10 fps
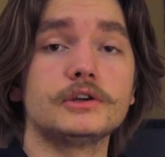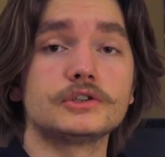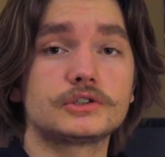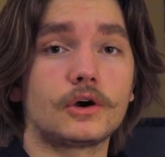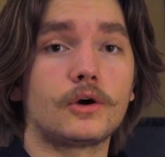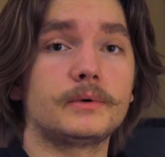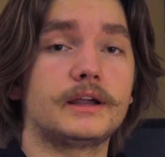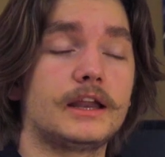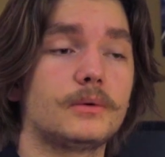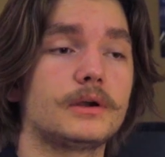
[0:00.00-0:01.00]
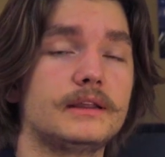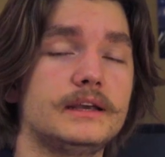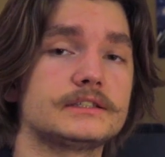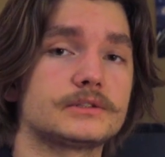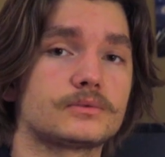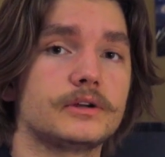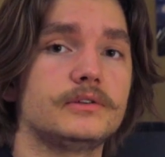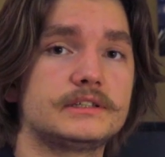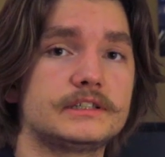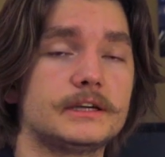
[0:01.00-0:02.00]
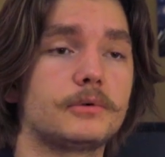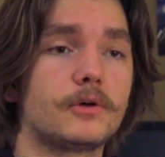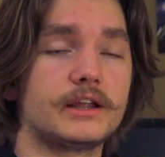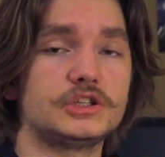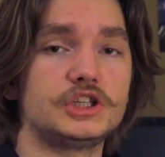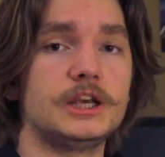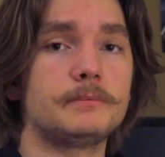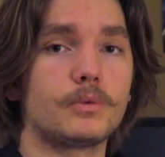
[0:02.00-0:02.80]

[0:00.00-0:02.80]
So getting one of these is a really simple and cheap